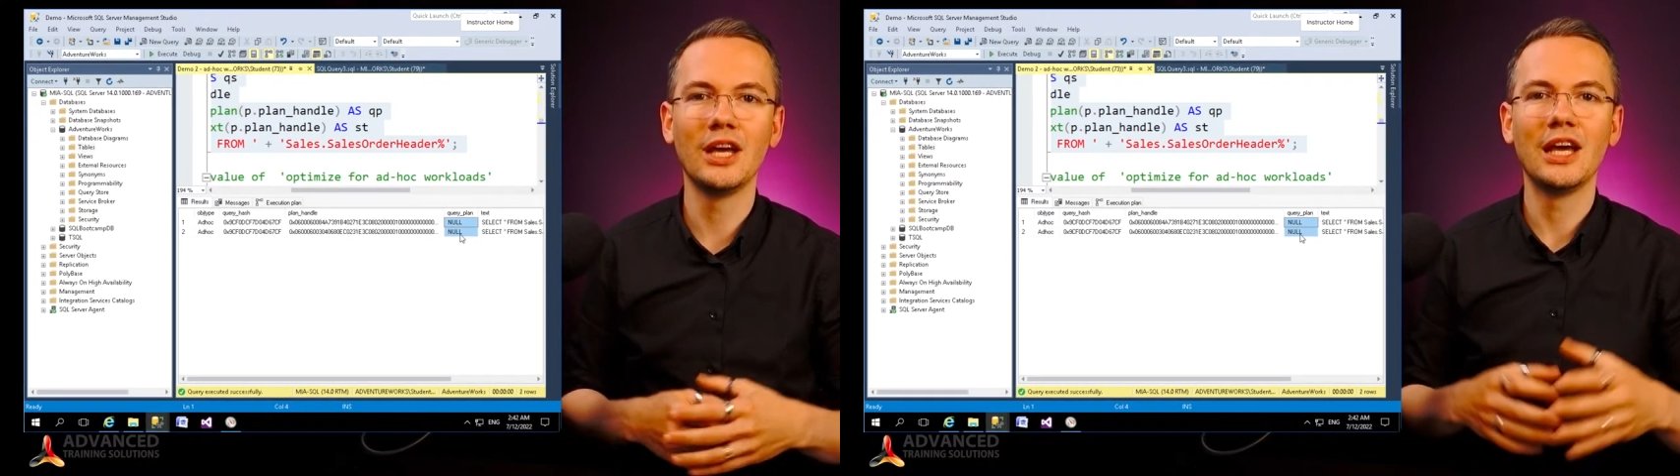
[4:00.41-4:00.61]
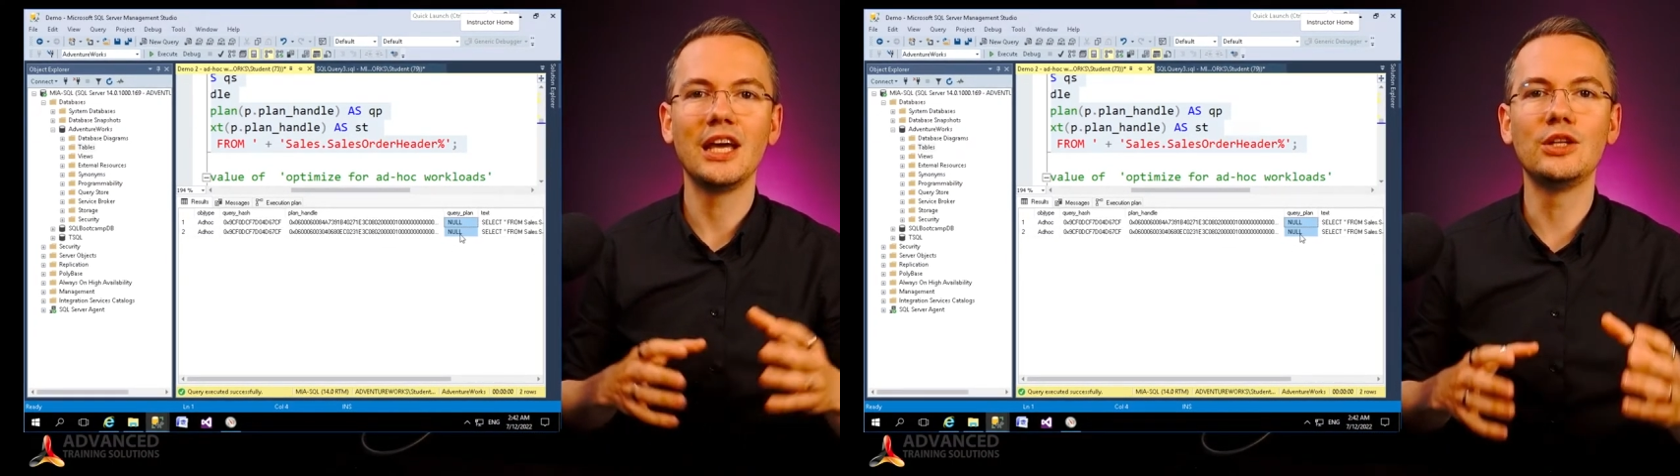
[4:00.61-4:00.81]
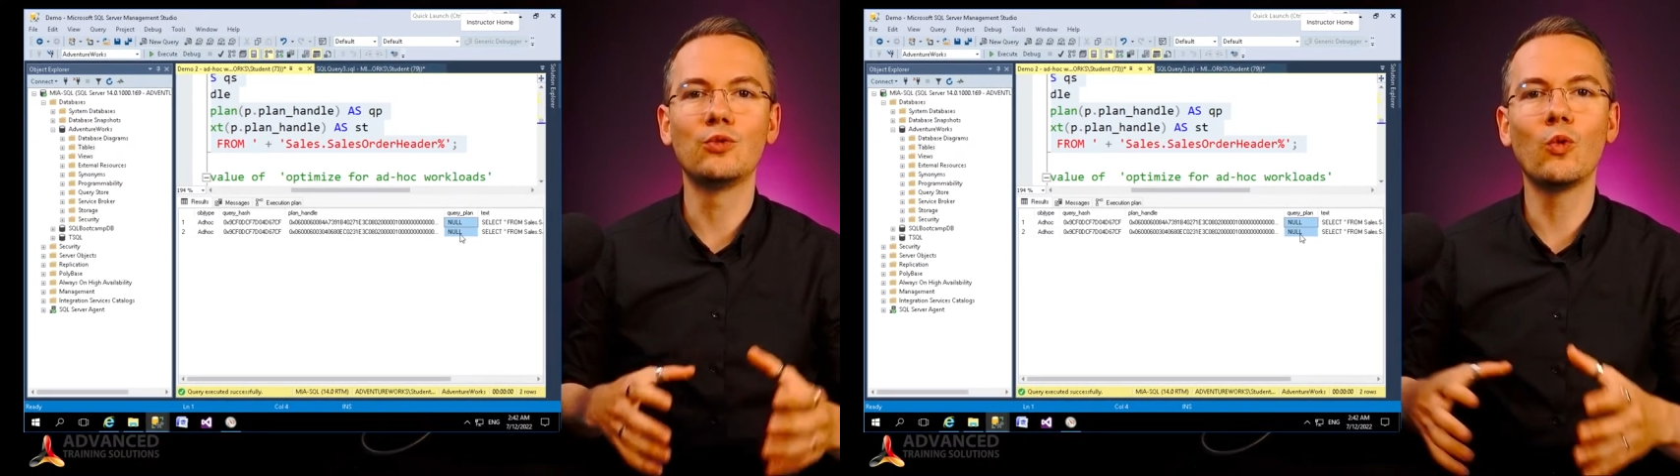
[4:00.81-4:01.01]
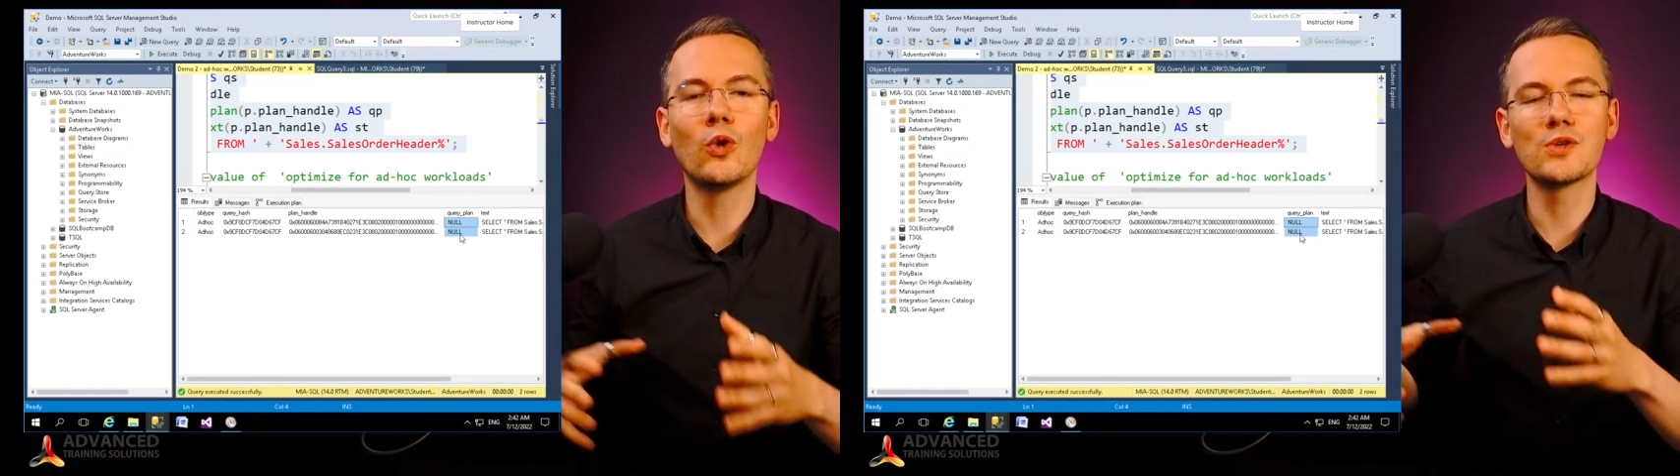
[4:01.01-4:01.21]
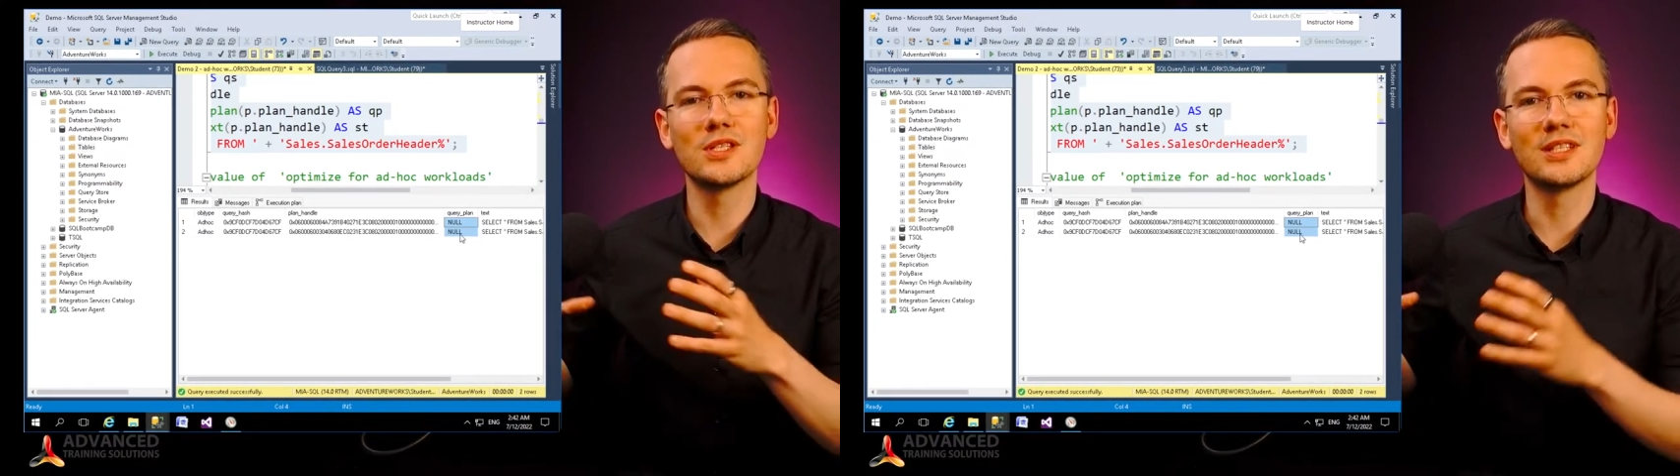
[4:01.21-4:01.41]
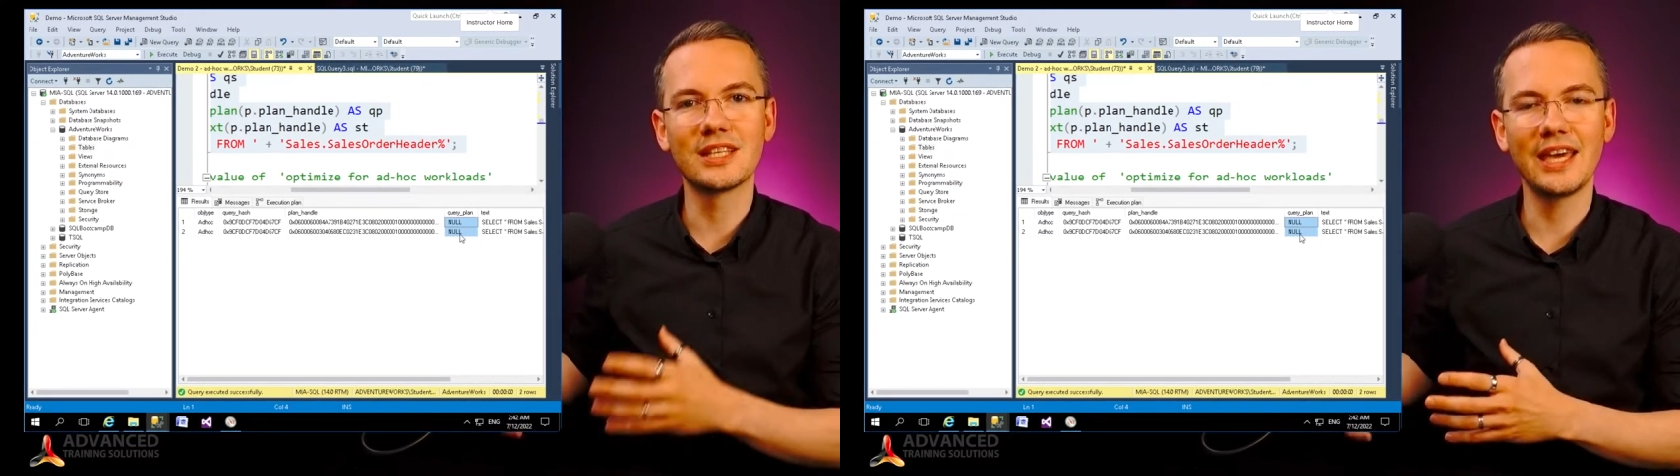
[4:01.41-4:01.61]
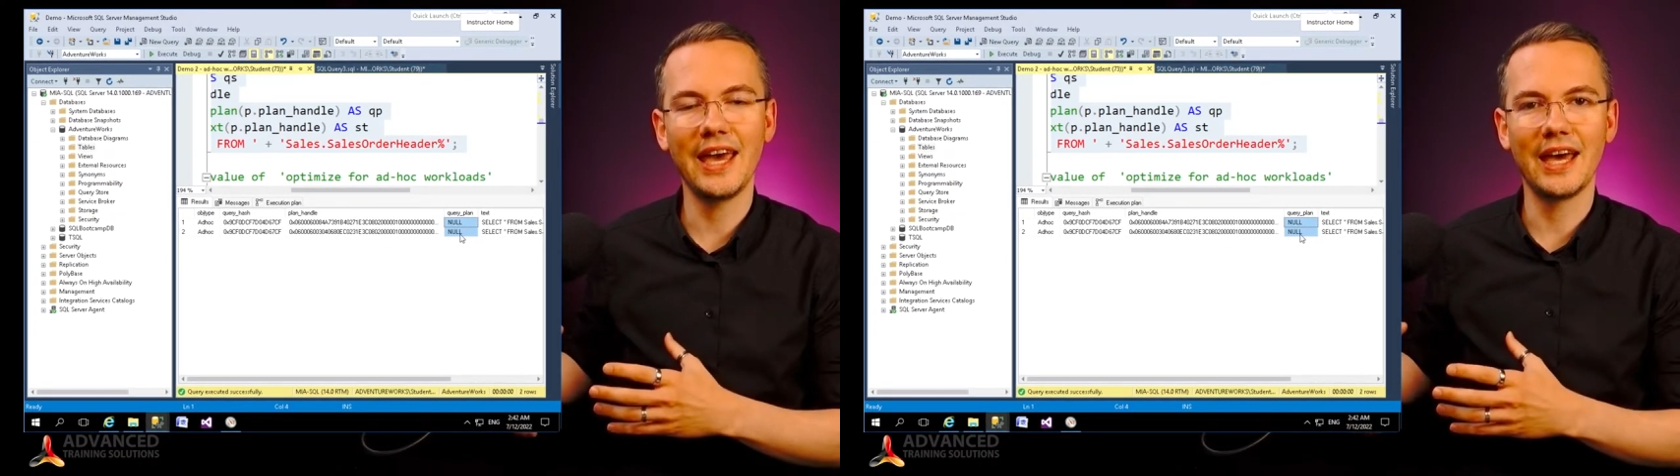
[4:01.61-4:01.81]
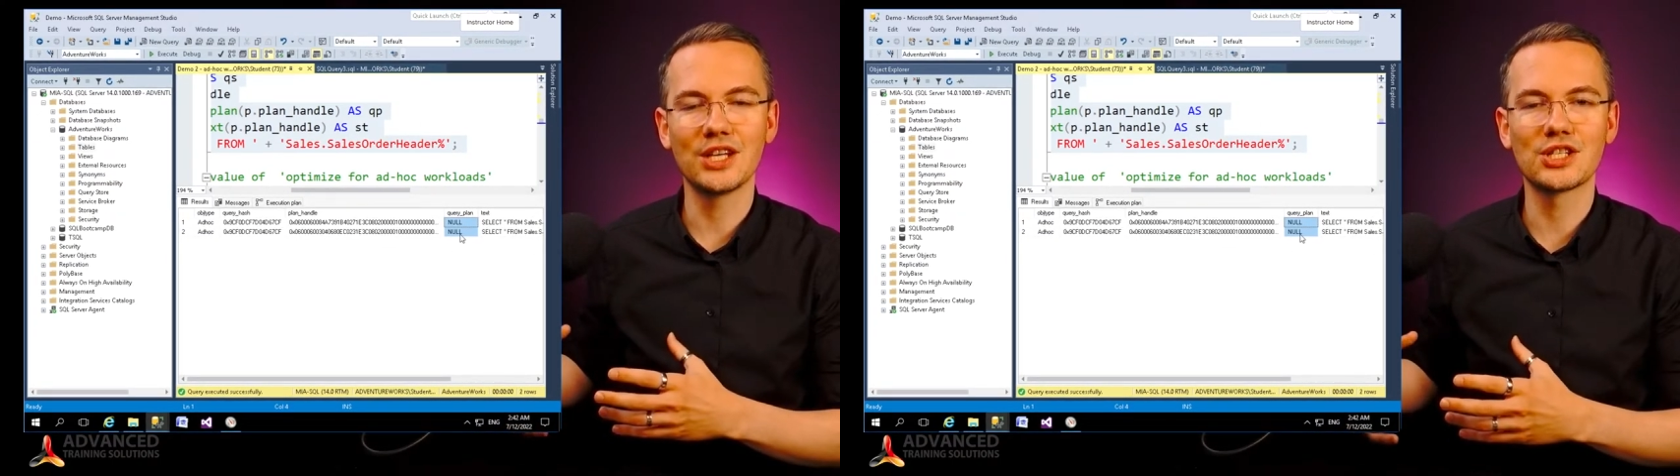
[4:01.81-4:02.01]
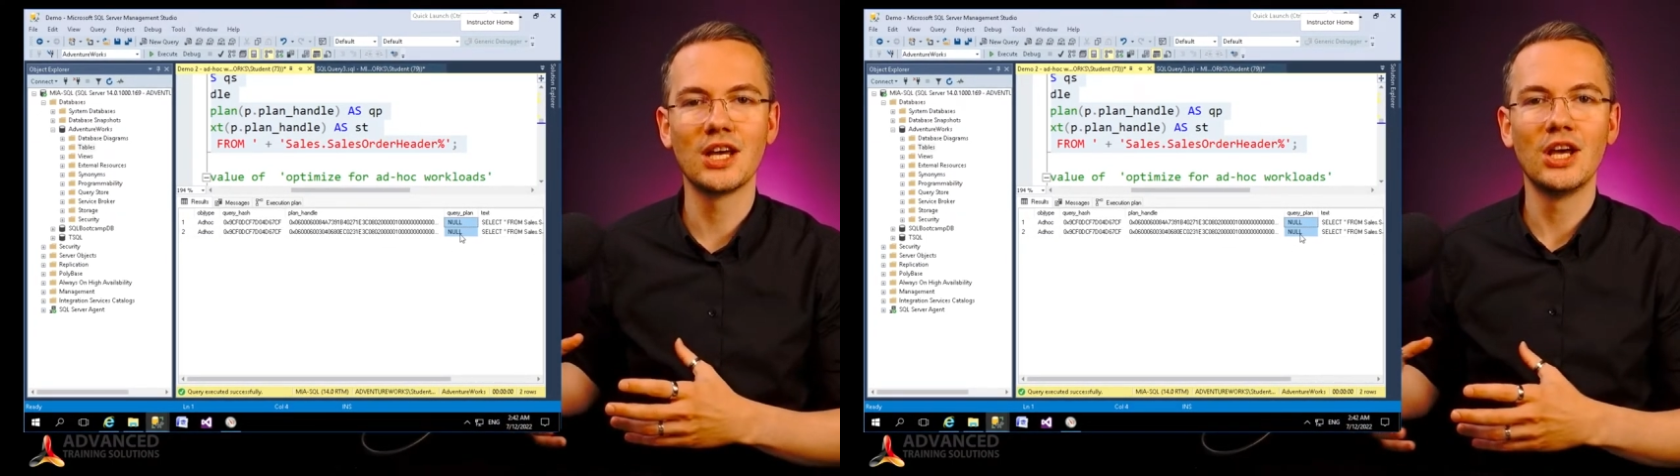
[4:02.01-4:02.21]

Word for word: it wasn't cached.